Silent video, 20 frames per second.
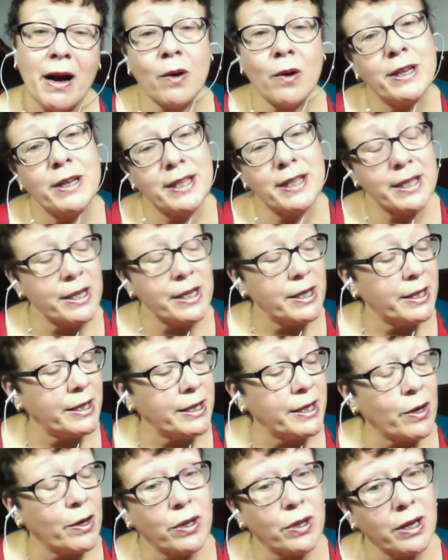And we certainly
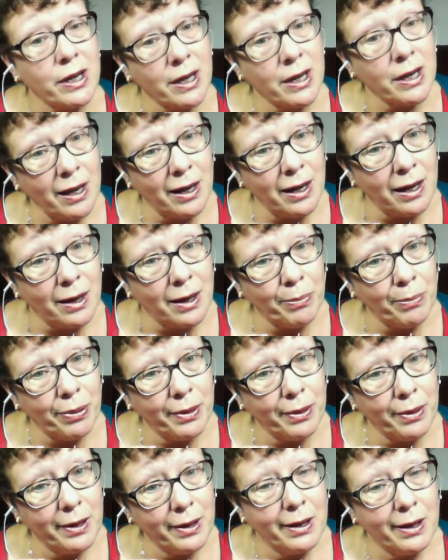know that a cup
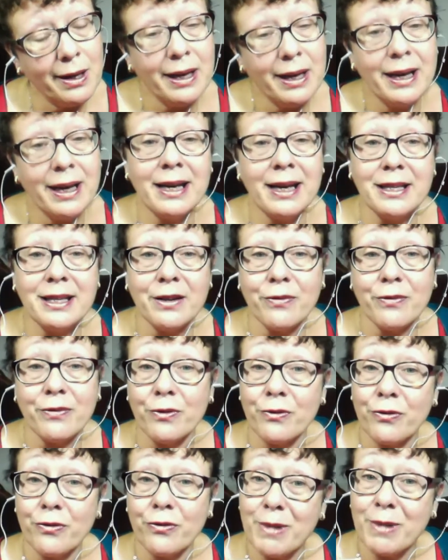is
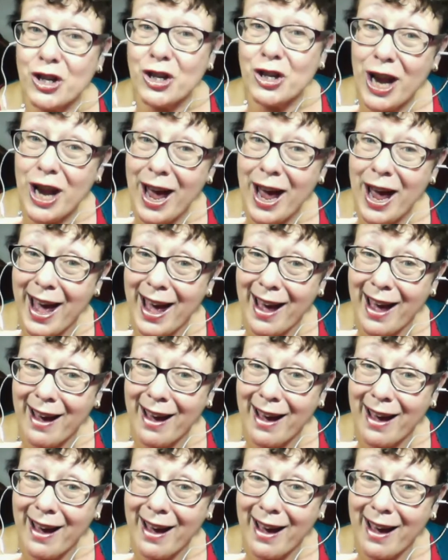different from a chair.